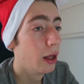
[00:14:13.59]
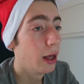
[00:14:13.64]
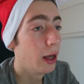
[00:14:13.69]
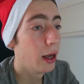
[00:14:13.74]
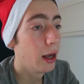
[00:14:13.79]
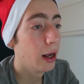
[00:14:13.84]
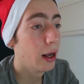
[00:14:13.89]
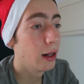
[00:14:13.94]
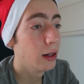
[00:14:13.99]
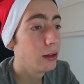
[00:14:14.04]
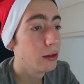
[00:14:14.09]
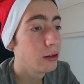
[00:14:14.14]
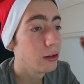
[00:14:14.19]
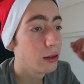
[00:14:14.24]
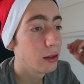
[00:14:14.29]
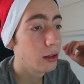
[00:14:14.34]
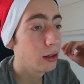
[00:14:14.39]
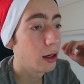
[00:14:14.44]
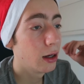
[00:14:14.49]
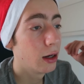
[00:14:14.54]
And
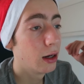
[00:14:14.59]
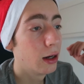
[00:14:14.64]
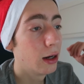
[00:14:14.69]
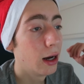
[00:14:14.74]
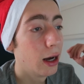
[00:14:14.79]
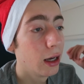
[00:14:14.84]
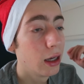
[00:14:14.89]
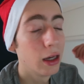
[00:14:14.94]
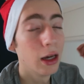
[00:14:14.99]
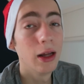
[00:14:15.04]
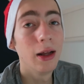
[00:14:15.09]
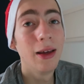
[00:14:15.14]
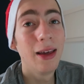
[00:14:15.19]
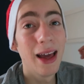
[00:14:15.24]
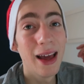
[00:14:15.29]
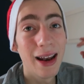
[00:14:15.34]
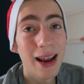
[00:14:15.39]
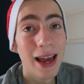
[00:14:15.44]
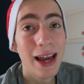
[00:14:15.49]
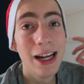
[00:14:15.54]
I can
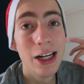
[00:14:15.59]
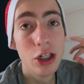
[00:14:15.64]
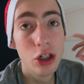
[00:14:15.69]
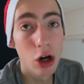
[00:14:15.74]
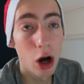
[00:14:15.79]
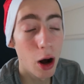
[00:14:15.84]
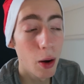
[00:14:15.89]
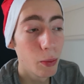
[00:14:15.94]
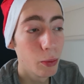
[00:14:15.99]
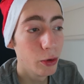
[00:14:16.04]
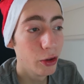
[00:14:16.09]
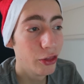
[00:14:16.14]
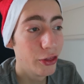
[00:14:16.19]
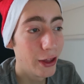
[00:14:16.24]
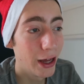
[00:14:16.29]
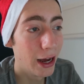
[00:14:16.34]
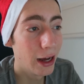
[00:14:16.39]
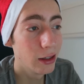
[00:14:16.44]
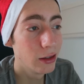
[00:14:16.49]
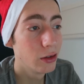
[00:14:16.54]
get a job with
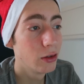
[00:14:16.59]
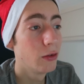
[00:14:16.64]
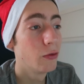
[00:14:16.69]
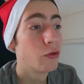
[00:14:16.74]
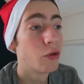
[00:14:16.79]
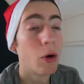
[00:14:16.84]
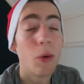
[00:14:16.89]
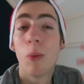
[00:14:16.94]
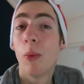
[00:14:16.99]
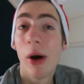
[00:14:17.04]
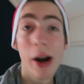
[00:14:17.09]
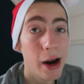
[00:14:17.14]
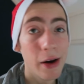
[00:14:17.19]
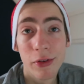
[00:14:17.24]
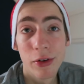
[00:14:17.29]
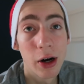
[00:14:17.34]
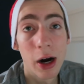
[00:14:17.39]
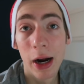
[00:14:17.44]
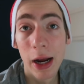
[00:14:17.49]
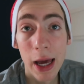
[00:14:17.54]
that from
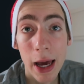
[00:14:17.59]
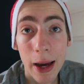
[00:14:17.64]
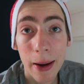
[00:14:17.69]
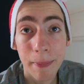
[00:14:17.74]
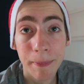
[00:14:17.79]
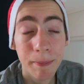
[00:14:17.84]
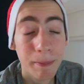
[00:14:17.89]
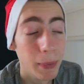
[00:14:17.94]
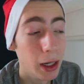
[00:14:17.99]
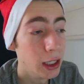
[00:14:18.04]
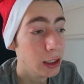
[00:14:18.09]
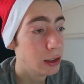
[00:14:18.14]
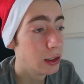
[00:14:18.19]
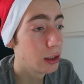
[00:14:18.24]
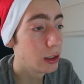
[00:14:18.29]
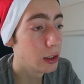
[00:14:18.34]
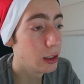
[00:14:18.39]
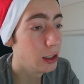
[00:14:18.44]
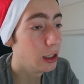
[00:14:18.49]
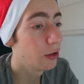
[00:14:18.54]
wherever I am,
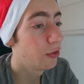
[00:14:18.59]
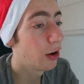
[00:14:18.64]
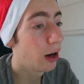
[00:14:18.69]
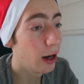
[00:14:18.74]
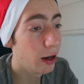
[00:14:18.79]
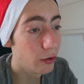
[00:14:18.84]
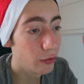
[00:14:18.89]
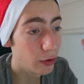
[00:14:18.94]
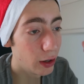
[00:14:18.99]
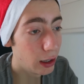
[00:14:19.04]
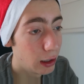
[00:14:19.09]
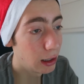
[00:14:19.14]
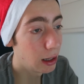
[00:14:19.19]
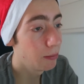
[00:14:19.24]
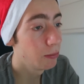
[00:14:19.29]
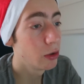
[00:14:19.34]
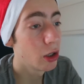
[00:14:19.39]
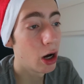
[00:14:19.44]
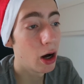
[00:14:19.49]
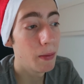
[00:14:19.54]
basically. If I have a
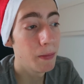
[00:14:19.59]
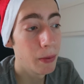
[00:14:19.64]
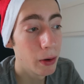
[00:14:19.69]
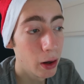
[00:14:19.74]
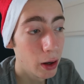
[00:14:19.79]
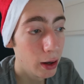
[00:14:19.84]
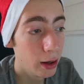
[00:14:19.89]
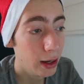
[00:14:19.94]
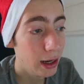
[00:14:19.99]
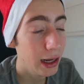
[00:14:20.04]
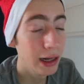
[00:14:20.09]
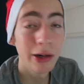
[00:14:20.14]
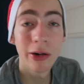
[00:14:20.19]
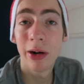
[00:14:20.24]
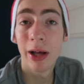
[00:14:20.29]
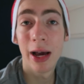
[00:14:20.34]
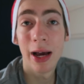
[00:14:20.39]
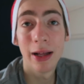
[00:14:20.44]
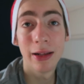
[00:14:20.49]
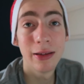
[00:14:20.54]
laptop,
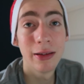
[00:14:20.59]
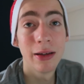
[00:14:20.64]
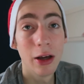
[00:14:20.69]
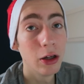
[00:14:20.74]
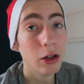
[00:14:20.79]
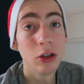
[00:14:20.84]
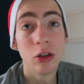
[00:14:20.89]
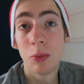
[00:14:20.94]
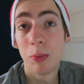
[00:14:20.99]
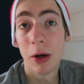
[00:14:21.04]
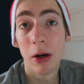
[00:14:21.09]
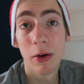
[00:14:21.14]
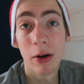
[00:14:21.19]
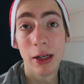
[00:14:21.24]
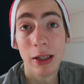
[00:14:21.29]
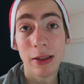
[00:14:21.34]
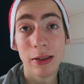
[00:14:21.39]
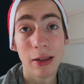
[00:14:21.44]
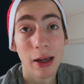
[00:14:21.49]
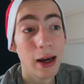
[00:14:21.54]
internet, a good
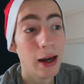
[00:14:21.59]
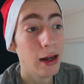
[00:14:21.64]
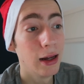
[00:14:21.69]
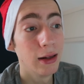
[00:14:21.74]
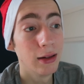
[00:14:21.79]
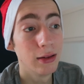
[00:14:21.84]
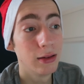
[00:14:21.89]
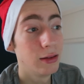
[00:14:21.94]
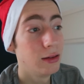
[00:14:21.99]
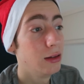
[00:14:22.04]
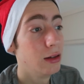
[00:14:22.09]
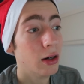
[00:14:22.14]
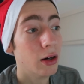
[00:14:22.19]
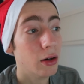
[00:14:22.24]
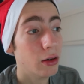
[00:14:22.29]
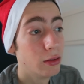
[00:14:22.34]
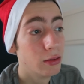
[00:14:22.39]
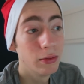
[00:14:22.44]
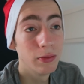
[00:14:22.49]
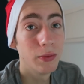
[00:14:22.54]
spirit, and, you
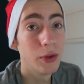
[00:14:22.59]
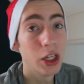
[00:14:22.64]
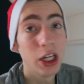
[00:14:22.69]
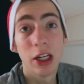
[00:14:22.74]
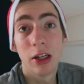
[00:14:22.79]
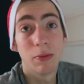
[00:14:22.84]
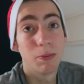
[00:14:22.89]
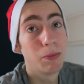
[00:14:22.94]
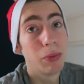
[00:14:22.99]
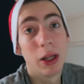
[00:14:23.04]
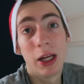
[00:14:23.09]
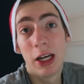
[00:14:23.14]
know, a